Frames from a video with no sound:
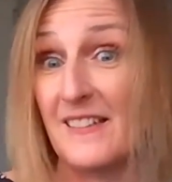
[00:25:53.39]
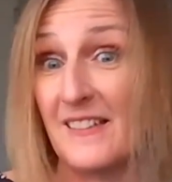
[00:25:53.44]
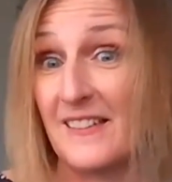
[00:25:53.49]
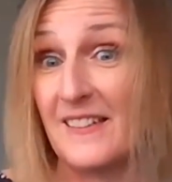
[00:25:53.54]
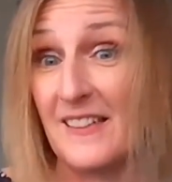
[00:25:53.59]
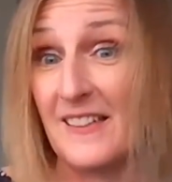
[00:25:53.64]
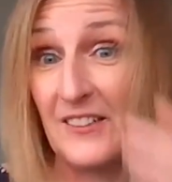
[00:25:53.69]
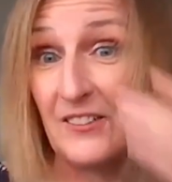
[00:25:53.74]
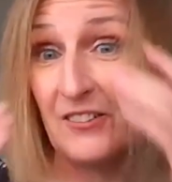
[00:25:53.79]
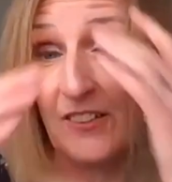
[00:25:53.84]
Because
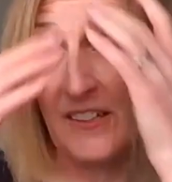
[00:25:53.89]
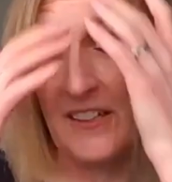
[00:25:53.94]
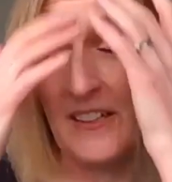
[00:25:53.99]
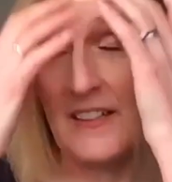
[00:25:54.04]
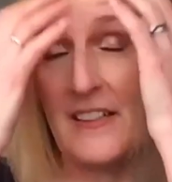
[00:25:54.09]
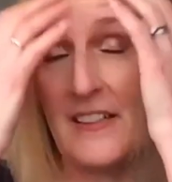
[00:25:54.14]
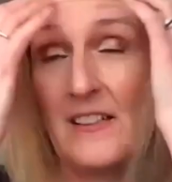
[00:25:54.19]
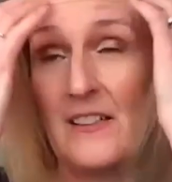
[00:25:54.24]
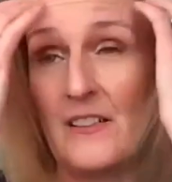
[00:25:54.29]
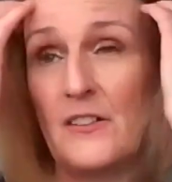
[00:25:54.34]
actually, I
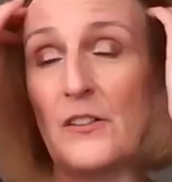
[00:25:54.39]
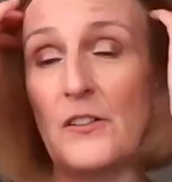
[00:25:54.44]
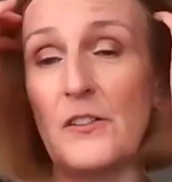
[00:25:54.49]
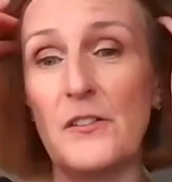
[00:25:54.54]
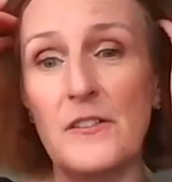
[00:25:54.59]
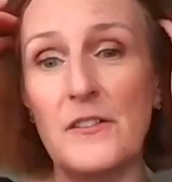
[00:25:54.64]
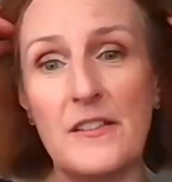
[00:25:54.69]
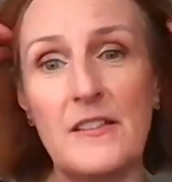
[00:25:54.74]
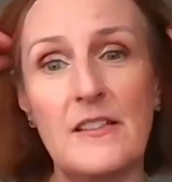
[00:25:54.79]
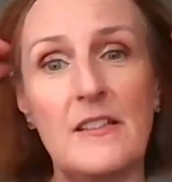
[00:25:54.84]
think a lot of
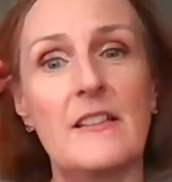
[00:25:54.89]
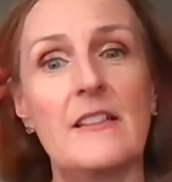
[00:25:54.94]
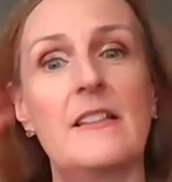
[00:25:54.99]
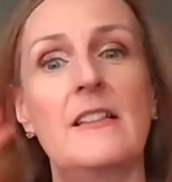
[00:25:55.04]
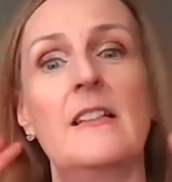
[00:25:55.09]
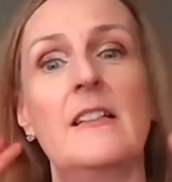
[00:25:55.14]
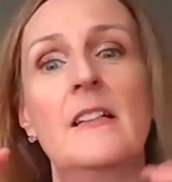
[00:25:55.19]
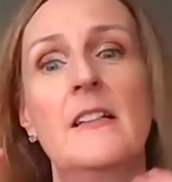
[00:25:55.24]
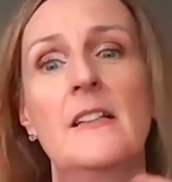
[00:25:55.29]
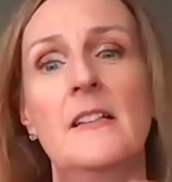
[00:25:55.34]

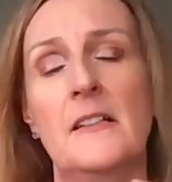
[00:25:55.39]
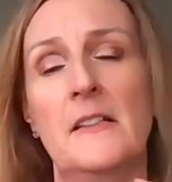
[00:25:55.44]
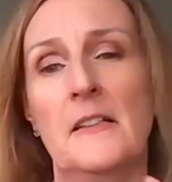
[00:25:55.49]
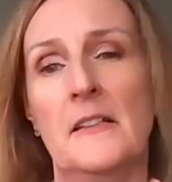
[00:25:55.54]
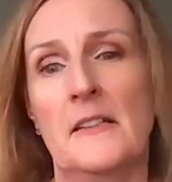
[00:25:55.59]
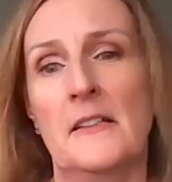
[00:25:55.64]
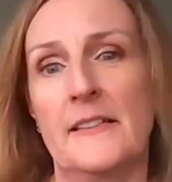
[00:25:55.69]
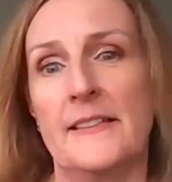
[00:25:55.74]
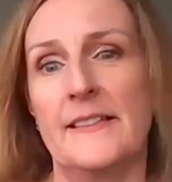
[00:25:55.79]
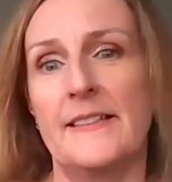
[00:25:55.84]
TI
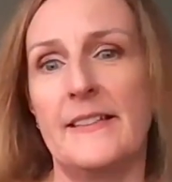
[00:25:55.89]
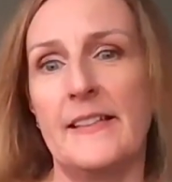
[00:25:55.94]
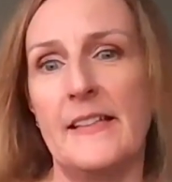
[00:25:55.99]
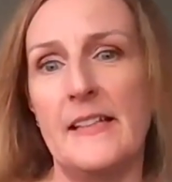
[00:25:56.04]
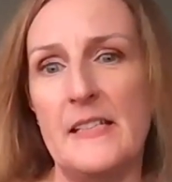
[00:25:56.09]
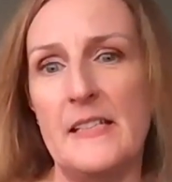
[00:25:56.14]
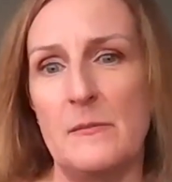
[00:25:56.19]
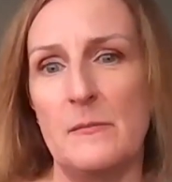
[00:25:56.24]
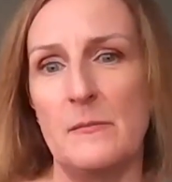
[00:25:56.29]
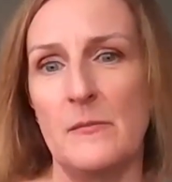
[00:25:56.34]

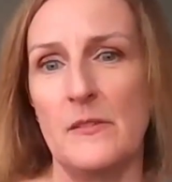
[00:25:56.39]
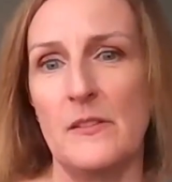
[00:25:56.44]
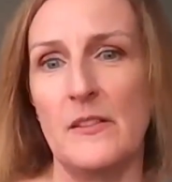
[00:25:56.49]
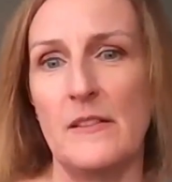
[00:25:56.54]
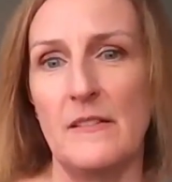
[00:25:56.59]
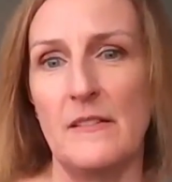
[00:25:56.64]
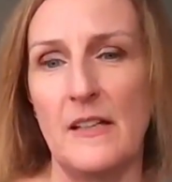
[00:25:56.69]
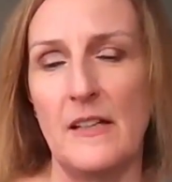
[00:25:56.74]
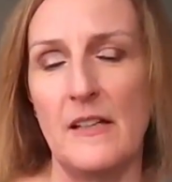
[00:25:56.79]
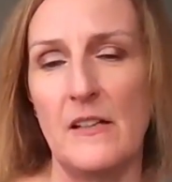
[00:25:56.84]
teams,
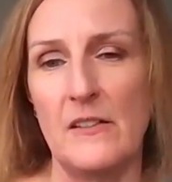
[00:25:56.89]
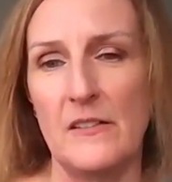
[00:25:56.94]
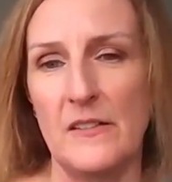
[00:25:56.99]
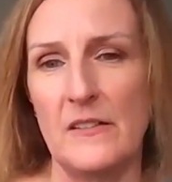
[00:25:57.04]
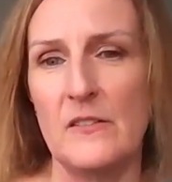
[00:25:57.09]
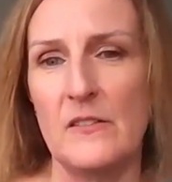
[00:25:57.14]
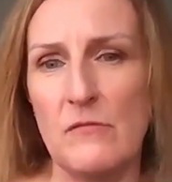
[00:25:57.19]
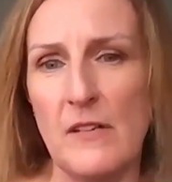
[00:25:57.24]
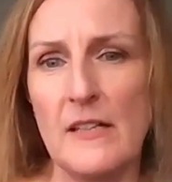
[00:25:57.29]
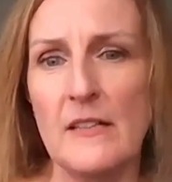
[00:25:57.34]
and they are
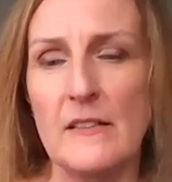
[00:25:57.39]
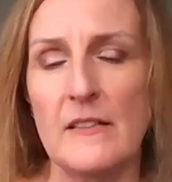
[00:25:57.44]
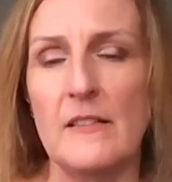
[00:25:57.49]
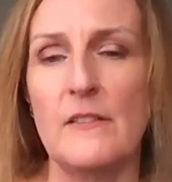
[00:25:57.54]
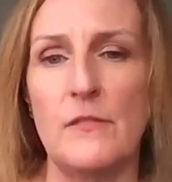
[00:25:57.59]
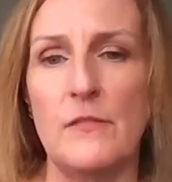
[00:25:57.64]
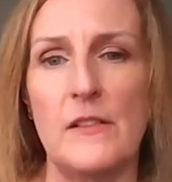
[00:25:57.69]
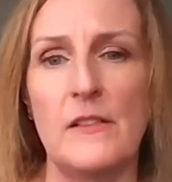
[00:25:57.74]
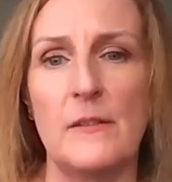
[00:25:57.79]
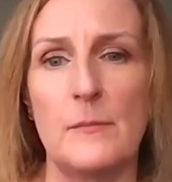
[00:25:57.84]
still
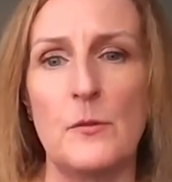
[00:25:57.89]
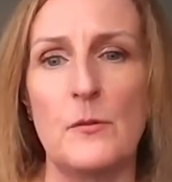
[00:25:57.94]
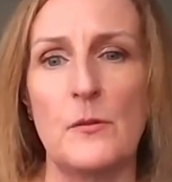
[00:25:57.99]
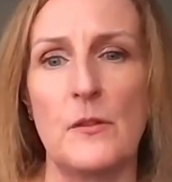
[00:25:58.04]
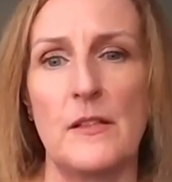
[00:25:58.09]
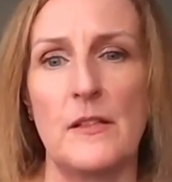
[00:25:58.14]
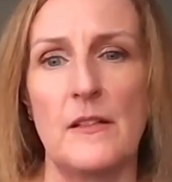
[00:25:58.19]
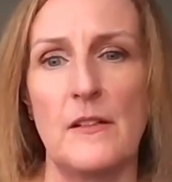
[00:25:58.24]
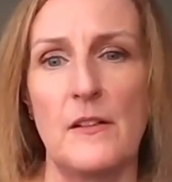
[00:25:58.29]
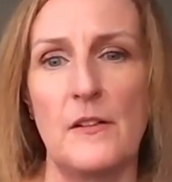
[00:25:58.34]
relatively small
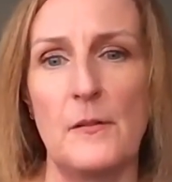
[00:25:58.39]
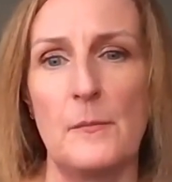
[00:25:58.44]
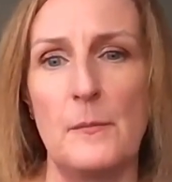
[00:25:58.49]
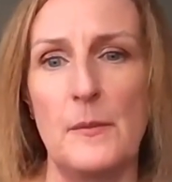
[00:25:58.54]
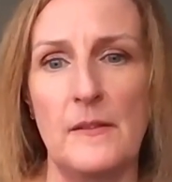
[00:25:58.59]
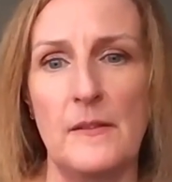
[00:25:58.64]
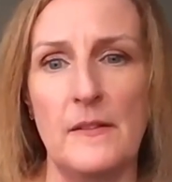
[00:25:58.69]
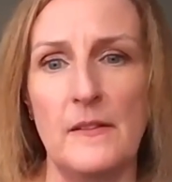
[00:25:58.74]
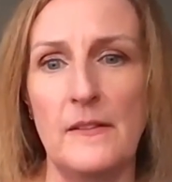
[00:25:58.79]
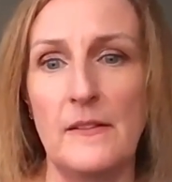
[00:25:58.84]
in a lot of
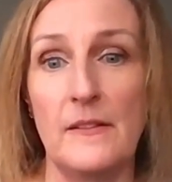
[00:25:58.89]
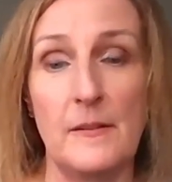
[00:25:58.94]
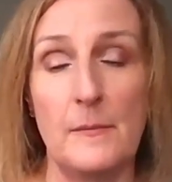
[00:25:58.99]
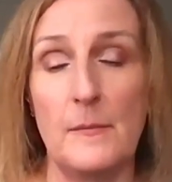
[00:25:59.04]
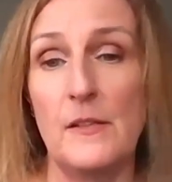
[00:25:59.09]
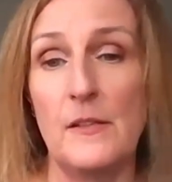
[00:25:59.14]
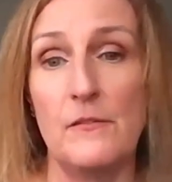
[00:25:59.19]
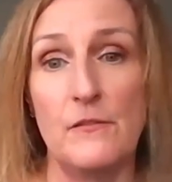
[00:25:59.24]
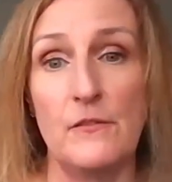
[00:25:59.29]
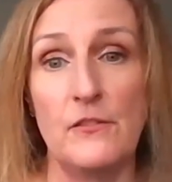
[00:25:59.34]
businesses, there
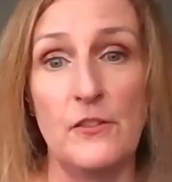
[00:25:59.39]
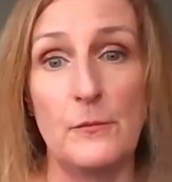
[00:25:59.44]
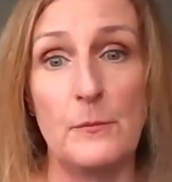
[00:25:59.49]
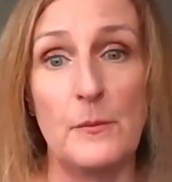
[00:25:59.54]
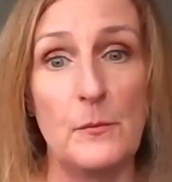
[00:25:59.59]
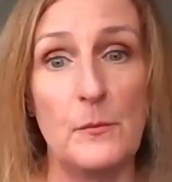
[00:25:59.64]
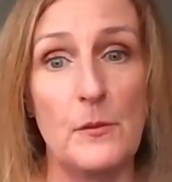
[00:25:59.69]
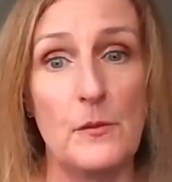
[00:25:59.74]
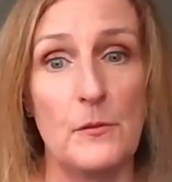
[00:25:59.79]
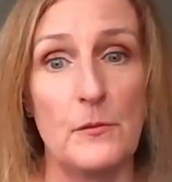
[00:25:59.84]
may even just
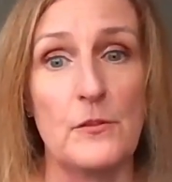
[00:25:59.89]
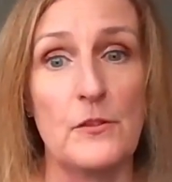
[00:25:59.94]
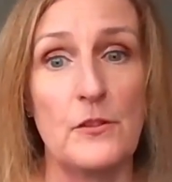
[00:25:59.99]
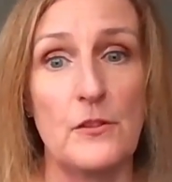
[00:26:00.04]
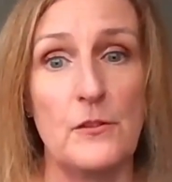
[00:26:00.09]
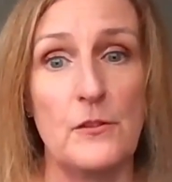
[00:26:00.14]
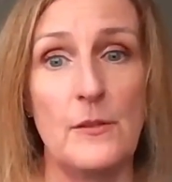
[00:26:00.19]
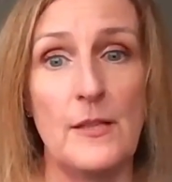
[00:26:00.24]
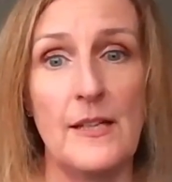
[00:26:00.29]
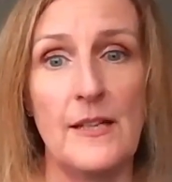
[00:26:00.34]
be one or
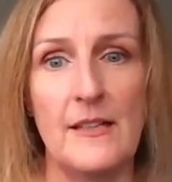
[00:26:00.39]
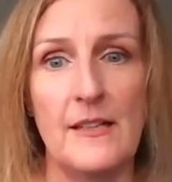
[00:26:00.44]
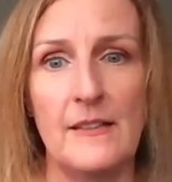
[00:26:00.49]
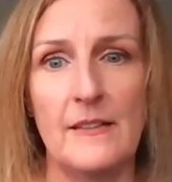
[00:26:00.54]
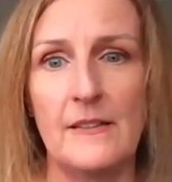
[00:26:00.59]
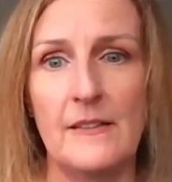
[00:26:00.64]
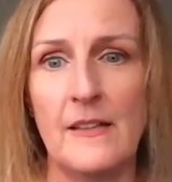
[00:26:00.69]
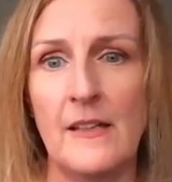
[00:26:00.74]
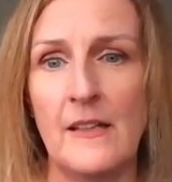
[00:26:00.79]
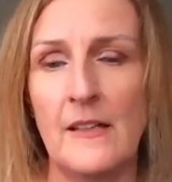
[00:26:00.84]
two
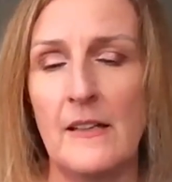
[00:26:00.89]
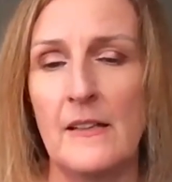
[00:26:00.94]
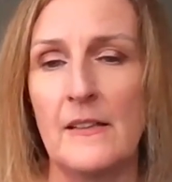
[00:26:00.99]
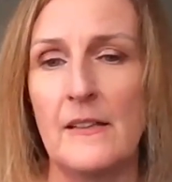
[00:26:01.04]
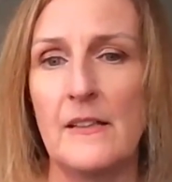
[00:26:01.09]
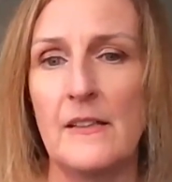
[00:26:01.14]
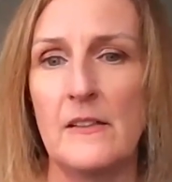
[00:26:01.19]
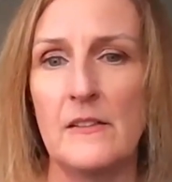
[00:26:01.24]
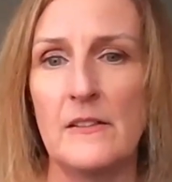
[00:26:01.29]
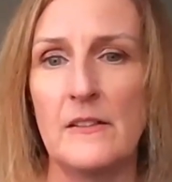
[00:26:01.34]
heads,
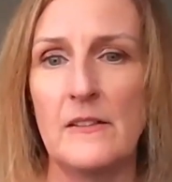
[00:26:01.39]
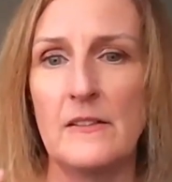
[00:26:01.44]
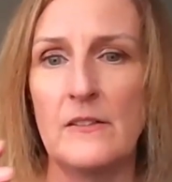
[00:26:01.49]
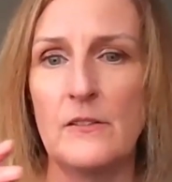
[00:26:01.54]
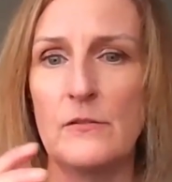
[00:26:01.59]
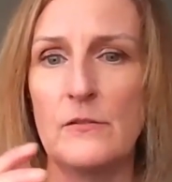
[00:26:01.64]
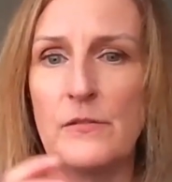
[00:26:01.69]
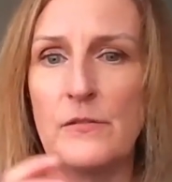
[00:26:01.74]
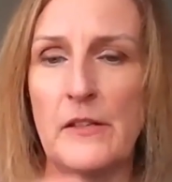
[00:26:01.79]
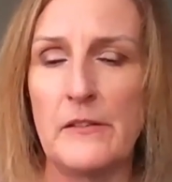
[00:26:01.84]
they are
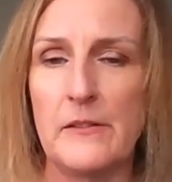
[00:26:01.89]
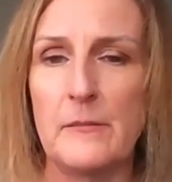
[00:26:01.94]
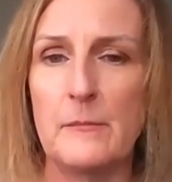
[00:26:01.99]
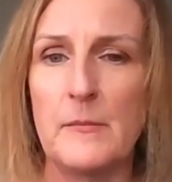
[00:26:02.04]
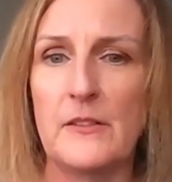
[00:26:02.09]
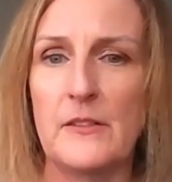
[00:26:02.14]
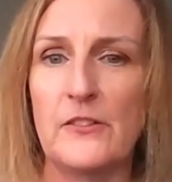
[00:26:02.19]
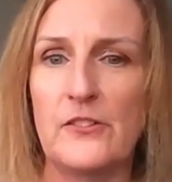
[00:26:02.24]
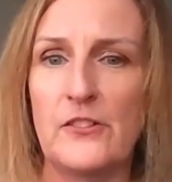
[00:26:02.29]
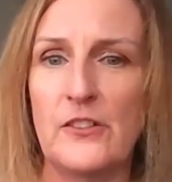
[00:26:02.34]
still very
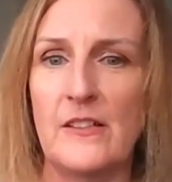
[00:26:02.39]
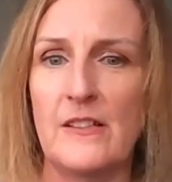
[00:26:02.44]
much